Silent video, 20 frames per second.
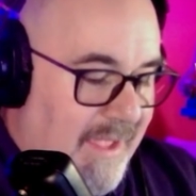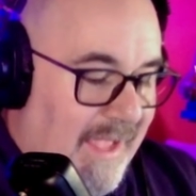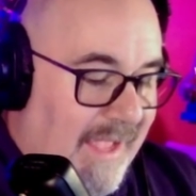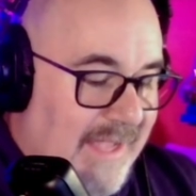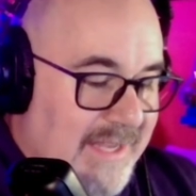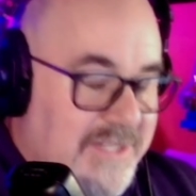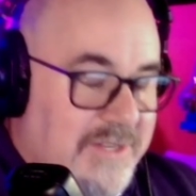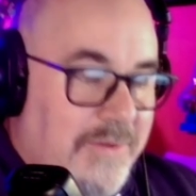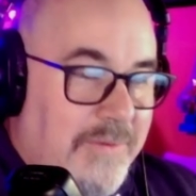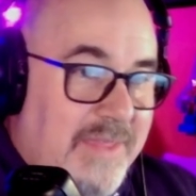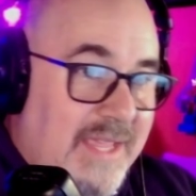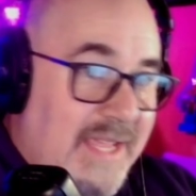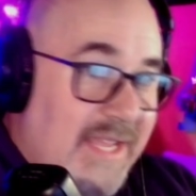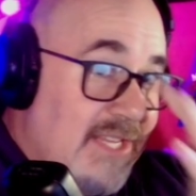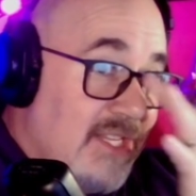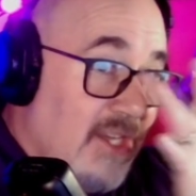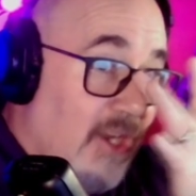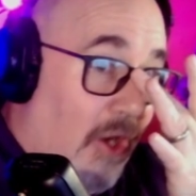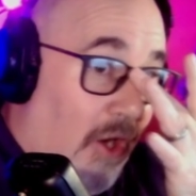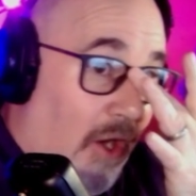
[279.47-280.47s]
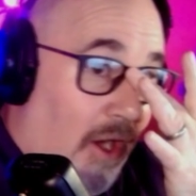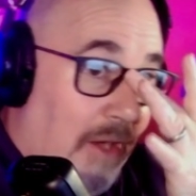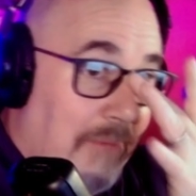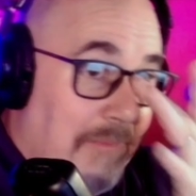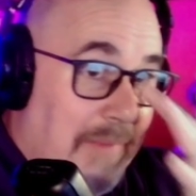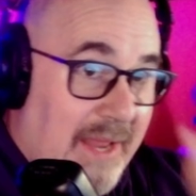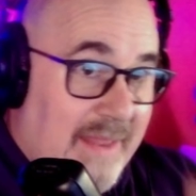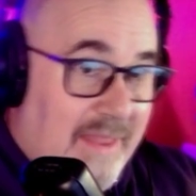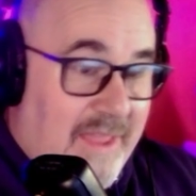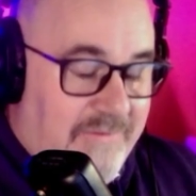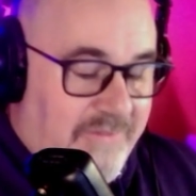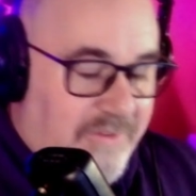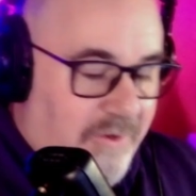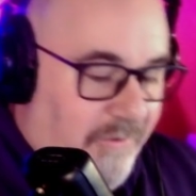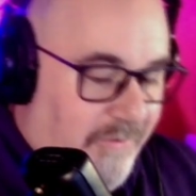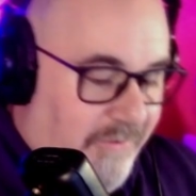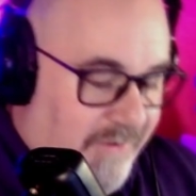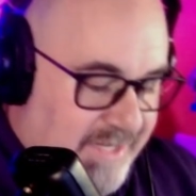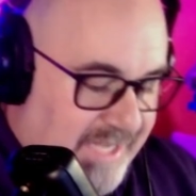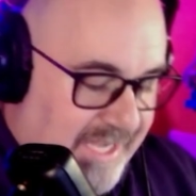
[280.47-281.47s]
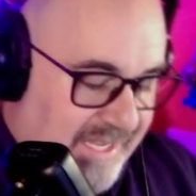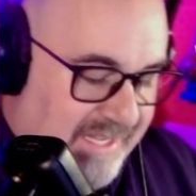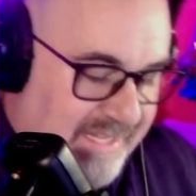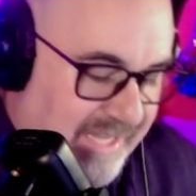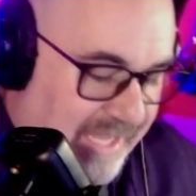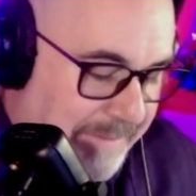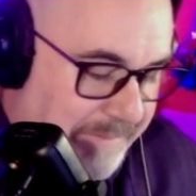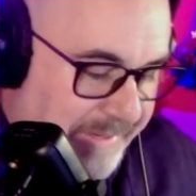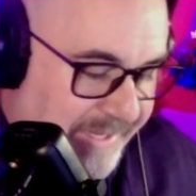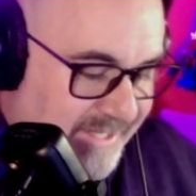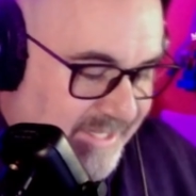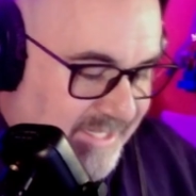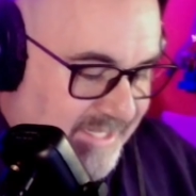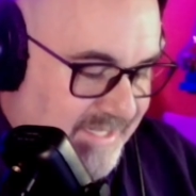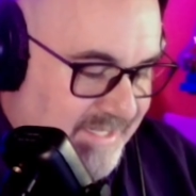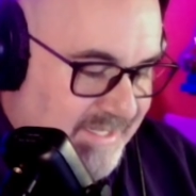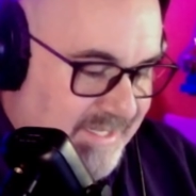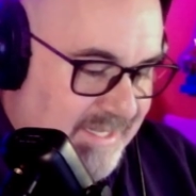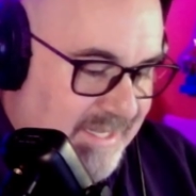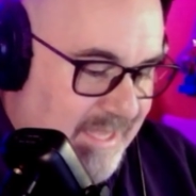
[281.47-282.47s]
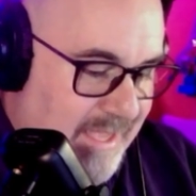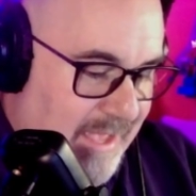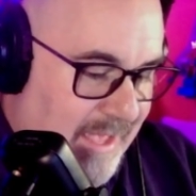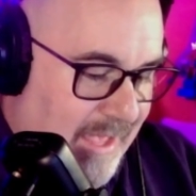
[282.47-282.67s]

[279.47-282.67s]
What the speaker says: And so these are my leftover Technic pieces.